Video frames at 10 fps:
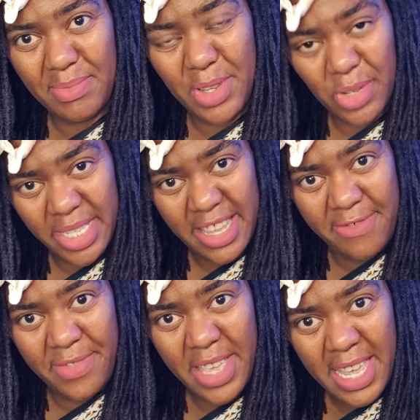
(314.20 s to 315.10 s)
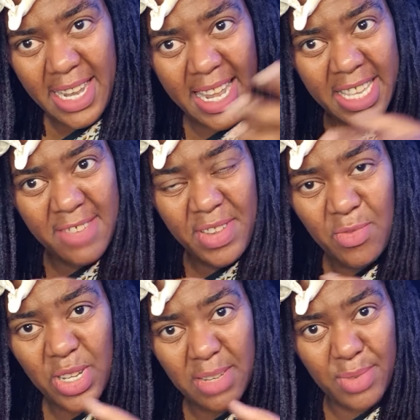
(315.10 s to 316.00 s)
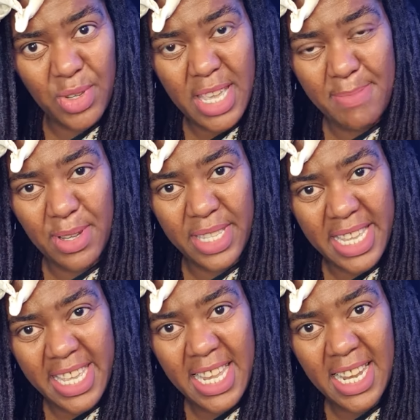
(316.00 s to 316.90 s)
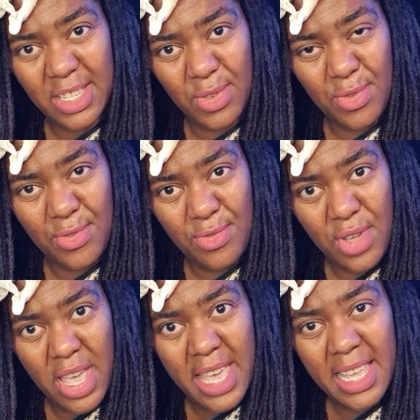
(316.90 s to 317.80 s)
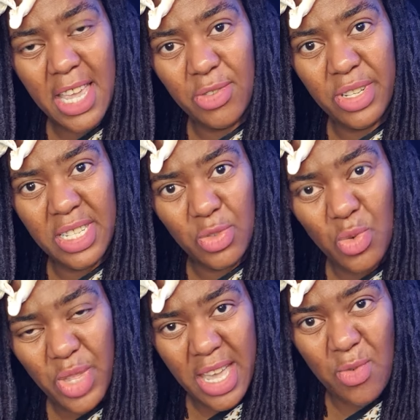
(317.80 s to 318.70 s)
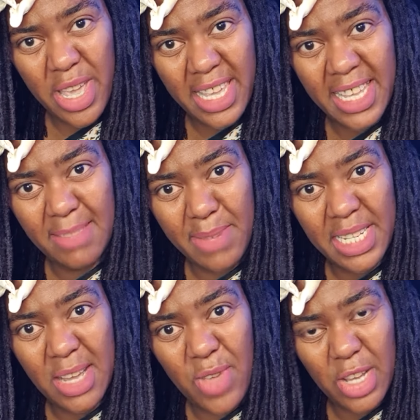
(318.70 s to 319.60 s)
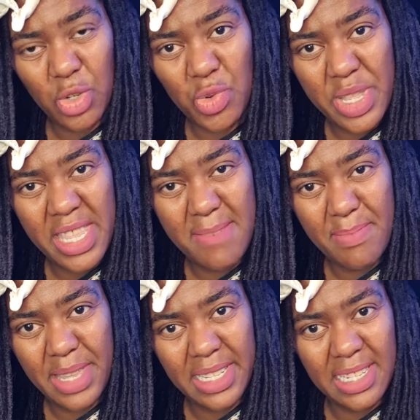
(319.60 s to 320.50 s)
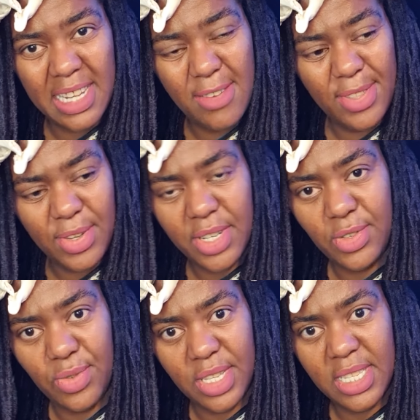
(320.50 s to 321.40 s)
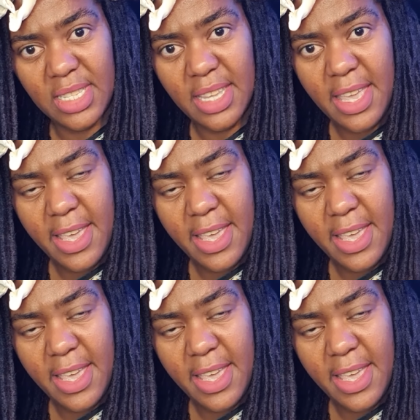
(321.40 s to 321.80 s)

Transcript: because they've like even what I'm talking about the healers who cannot do their work and Mandawe are showing them that now they're gonna do this